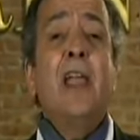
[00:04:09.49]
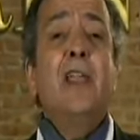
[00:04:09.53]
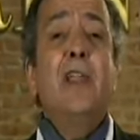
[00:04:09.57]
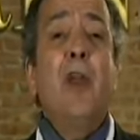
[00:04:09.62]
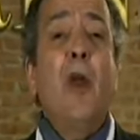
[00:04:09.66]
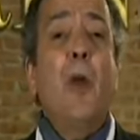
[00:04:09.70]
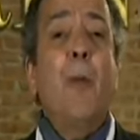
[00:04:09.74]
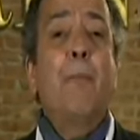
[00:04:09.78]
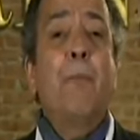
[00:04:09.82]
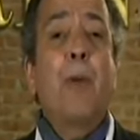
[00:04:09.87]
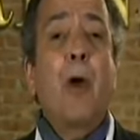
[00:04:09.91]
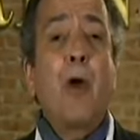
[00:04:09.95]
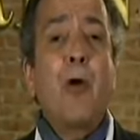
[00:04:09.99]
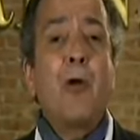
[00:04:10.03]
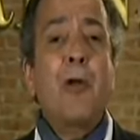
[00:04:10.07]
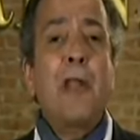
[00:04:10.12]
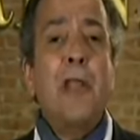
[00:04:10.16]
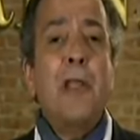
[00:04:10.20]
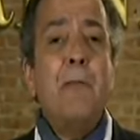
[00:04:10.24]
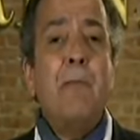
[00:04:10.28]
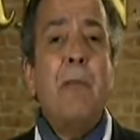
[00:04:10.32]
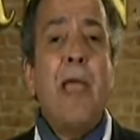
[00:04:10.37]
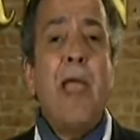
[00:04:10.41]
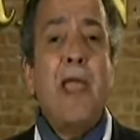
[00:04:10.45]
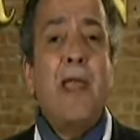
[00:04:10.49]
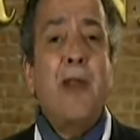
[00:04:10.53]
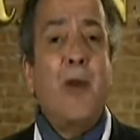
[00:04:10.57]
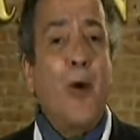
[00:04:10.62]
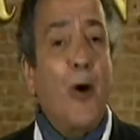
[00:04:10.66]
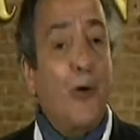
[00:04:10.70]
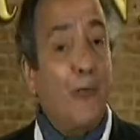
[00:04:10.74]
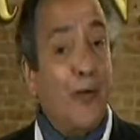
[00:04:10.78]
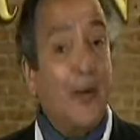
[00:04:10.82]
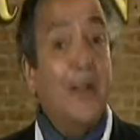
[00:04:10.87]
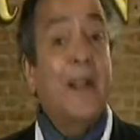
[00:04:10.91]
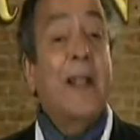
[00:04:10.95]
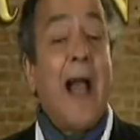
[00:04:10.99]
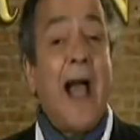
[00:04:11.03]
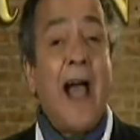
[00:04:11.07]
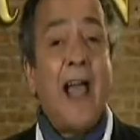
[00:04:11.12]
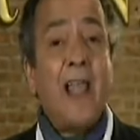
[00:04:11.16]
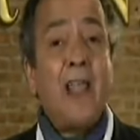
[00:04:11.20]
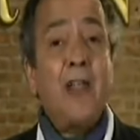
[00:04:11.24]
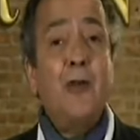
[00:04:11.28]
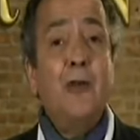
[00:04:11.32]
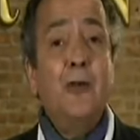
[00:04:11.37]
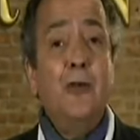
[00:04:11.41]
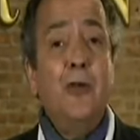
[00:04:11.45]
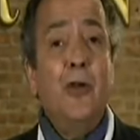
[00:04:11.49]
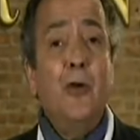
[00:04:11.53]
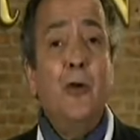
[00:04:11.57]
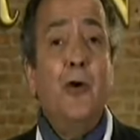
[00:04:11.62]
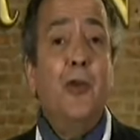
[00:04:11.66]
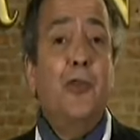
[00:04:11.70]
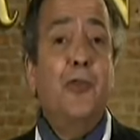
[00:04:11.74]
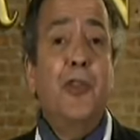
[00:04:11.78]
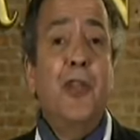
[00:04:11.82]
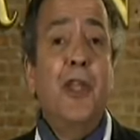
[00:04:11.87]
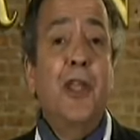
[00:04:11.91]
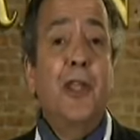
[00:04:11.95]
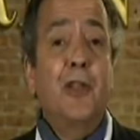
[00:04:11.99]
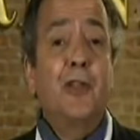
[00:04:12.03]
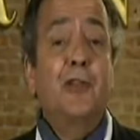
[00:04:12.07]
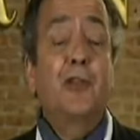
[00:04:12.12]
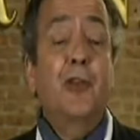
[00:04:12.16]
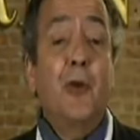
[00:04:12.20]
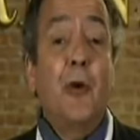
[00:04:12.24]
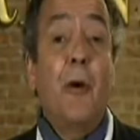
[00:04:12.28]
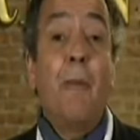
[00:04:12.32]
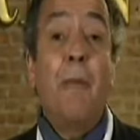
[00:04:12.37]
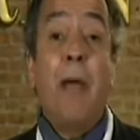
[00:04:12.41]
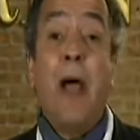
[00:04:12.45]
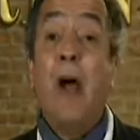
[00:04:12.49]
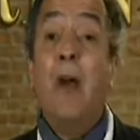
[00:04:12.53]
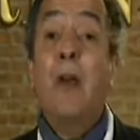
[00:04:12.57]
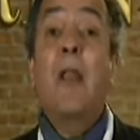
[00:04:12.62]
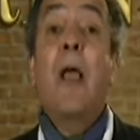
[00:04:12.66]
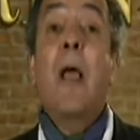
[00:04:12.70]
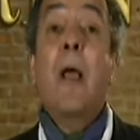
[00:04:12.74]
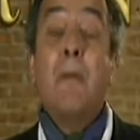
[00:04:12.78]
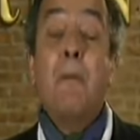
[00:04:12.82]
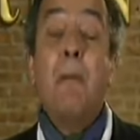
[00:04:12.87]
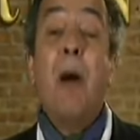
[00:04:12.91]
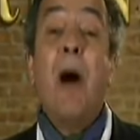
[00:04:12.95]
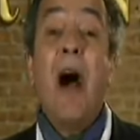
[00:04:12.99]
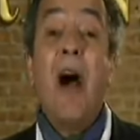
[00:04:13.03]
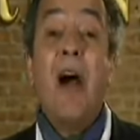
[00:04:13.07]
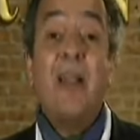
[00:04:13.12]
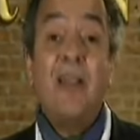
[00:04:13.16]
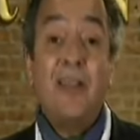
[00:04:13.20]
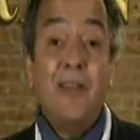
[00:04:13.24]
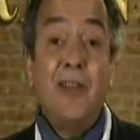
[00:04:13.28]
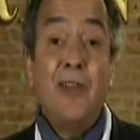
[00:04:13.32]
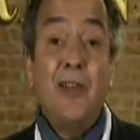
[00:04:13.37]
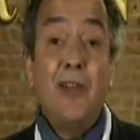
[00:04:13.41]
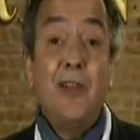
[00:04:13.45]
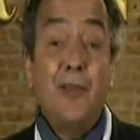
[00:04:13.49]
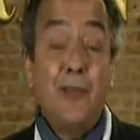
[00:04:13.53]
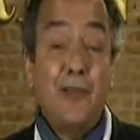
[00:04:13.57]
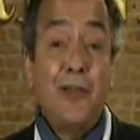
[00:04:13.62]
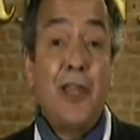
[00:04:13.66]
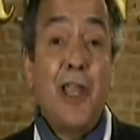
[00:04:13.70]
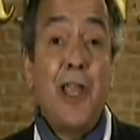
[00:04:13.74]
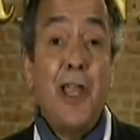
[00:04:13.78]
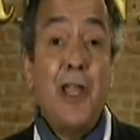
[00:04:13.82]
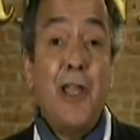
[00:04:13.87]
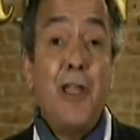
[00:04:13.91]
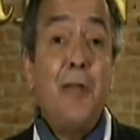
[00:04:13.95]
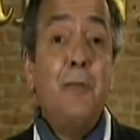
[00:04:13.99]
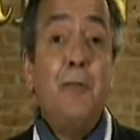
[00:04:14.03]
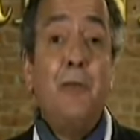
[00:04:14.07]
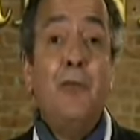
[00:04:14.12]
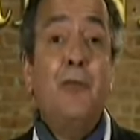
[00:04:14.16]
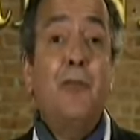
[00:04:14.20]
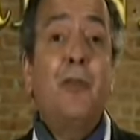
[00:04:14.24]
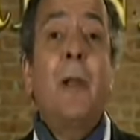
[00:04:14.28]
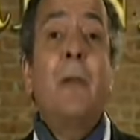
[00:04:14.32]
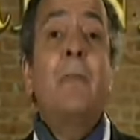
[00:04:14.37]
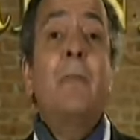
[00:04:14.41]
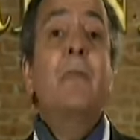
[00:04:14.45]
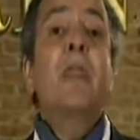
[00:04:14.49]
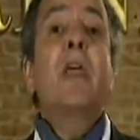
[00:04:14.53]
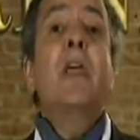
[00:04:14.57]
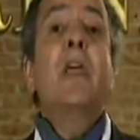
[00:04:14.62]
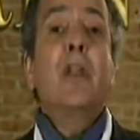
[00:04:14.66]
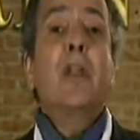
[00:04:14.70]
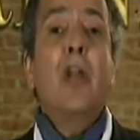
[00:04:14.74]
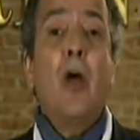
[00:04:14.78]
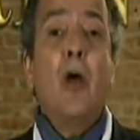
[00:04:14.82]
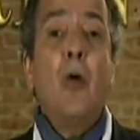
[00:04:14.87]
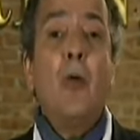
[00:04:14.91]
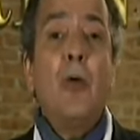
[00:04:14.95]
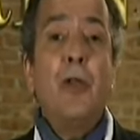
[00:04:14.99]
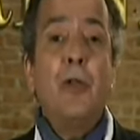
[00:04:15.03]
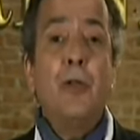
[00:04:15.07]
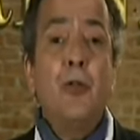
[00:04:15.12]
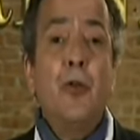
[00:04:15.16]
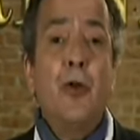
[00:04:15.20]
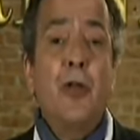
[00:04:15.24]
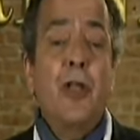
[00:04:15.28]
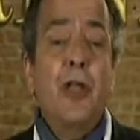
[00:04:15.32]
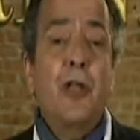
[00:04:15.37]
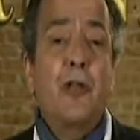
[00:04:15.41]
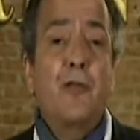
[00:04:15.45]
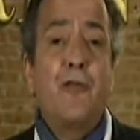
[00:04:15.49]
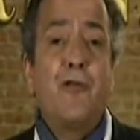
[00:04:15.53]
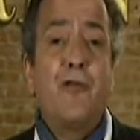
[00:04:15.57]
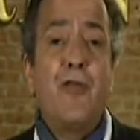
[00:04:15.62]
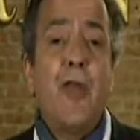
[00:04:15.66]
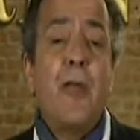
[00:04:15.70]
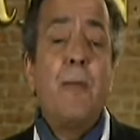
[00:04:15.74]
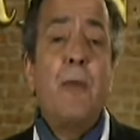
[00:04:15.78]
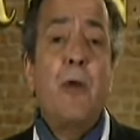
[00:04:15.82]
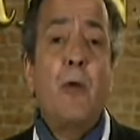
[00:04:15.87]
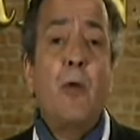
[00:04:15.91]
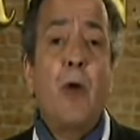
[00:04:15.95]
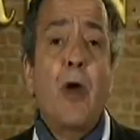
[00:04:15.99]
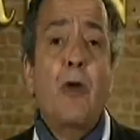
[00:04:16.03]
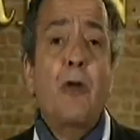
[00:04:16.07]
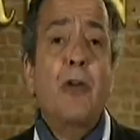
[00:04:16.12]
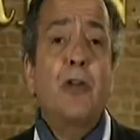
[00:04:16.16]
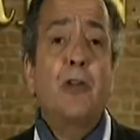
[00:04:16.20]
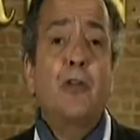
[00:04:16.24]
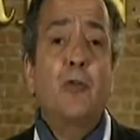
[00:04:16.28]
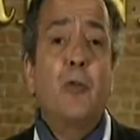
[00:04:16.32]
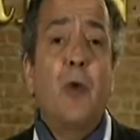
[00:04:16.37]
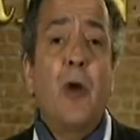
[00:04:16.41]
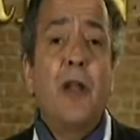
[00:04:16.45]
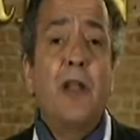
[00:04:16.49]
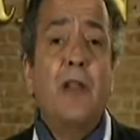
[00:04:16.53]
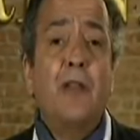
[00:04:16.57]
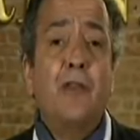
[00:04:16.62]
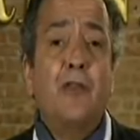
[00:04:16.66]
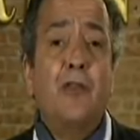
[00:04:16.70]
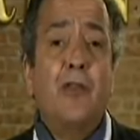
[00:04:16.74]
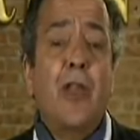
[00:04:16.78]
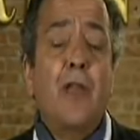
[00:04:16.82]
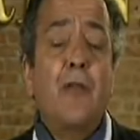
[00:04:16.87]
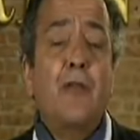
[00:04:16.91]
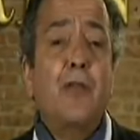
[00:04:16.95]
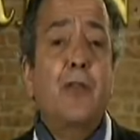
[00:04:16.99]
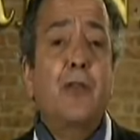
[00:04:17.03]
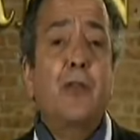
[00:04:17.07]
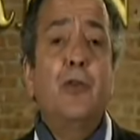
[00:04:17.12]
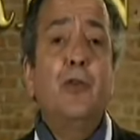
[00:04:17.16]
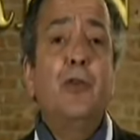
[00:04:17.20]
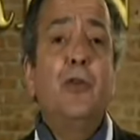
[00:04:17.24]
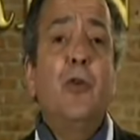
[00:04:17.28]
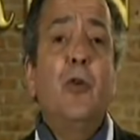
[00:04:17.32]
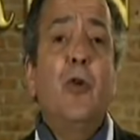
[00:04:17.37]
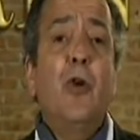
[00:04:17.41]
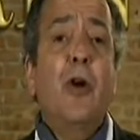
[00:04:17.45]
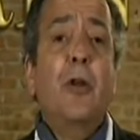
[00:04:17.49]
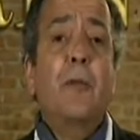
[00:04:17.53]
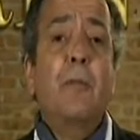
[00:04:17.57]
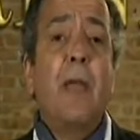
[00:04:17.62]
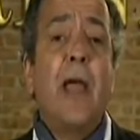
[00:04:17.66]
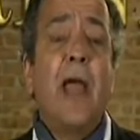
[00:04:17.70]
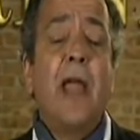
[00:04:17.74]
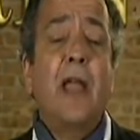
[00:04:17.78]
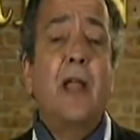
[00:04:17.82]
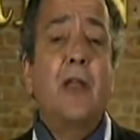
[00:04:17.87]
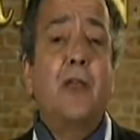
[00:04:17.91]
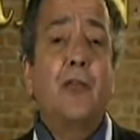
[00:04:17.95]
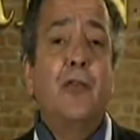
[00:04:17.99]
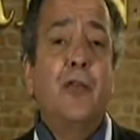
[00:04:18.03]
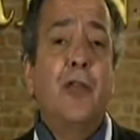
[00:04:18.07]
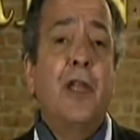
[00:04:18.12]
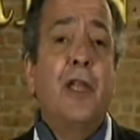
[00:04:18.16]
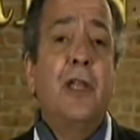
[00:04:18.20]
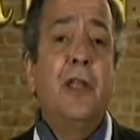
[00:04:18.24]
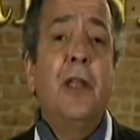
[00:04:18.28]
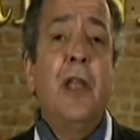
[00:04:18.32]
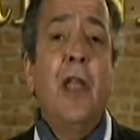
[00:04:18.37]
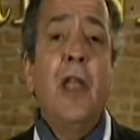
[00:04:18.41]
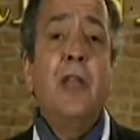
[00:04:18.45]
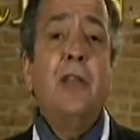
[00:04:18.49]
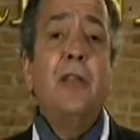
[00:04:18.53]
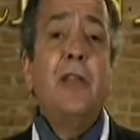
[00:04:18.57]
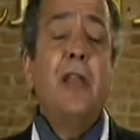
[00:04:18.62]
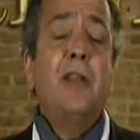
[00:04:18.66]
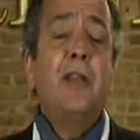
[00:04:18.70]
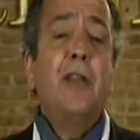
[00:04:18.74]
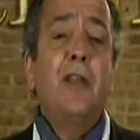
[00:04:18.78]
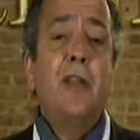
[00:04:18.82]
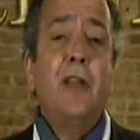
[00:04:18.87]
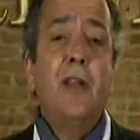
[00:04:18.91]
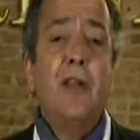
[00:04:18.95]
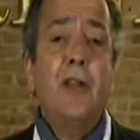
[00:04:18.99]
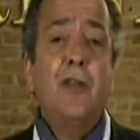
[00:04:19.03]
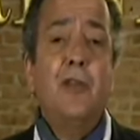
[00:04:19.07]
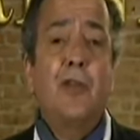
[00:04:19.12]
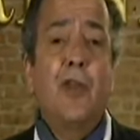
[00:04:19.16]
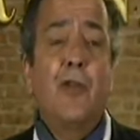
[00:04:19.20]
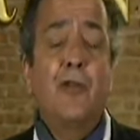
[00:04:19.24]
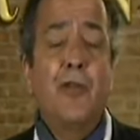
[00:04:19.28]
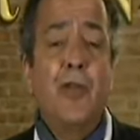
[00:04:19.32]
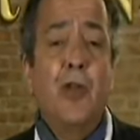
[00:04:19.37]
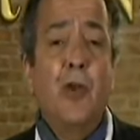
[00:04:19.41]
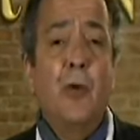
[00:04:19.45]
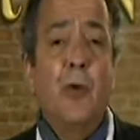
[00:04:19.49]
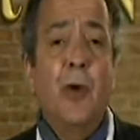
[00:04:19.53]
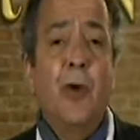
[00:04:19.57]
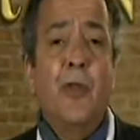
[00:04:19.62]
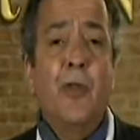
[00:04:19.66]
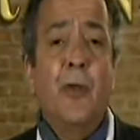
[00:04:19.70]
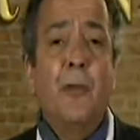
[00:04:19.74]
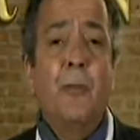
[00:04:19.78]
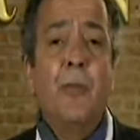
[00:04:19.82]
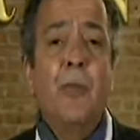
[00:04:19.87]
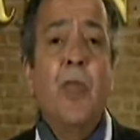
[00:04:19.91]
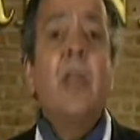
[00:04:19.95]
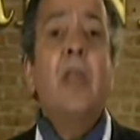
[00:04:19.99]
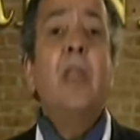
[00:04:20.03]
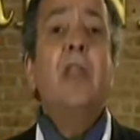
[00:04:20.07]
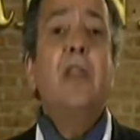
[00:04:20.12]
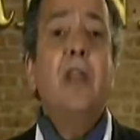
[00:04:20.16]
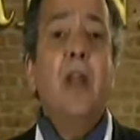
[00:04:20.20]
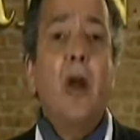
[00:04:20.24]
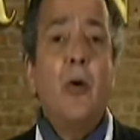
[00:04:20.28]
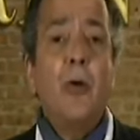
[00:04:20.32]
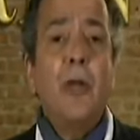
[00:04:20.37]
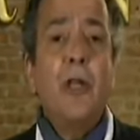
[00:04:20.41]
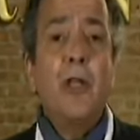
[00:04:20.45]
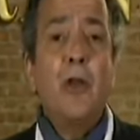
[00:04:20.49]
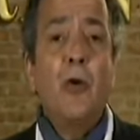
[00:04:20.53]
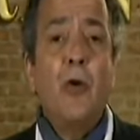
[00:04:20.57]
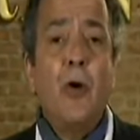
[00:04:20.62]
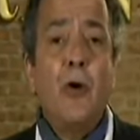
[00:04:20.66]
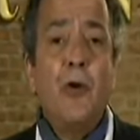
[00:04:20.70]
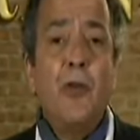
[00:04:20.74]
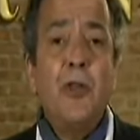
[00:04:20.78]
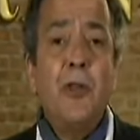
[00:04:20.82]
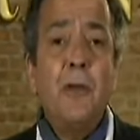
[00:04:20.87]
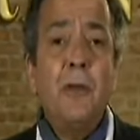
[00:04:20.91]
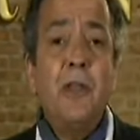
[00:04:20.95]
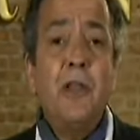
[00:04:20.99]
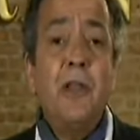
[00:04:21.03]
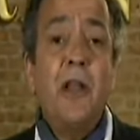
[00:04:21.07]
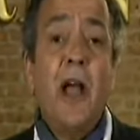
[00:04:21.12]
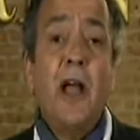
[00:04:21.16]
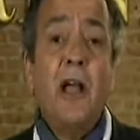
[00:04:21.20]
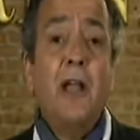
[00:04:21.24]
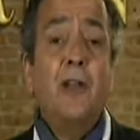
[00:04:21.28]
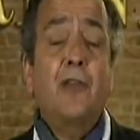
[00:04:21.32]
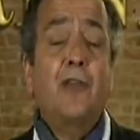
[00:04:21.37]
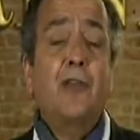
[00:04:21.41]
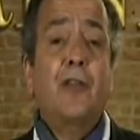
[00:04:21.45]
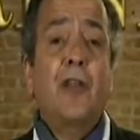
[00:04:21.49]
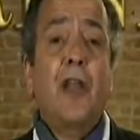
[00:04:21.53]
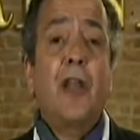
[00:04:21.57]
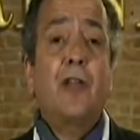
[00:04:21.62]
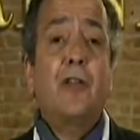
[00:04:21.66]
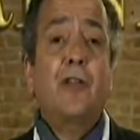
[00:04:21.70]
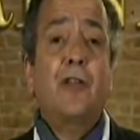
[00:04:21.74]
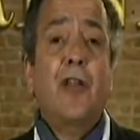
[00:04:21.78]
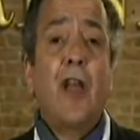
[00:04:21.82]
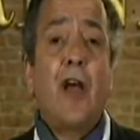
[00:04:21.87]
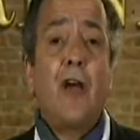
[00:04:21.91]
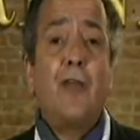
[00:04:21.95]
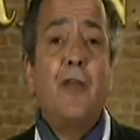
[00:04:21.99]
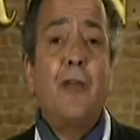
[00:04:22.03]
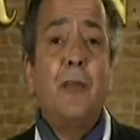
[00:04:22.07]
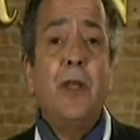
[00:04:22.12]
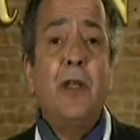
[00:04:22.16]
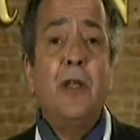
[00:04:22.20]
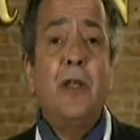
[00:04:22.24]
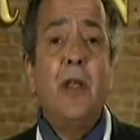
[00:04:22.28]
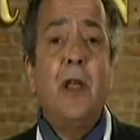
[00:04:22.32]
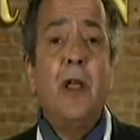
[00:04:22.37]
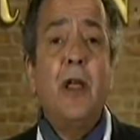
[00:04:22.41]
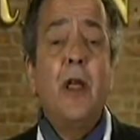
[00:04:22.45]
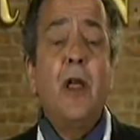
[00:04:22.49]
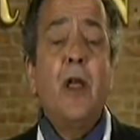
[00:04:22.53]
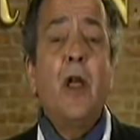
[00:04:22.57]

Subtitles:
You know, Bernie Madoff, a guy who knew a thing or two about Ponzi schemes, go and look at February 27th, New York Magazine. They did an interview with him. You know what he called the United States government?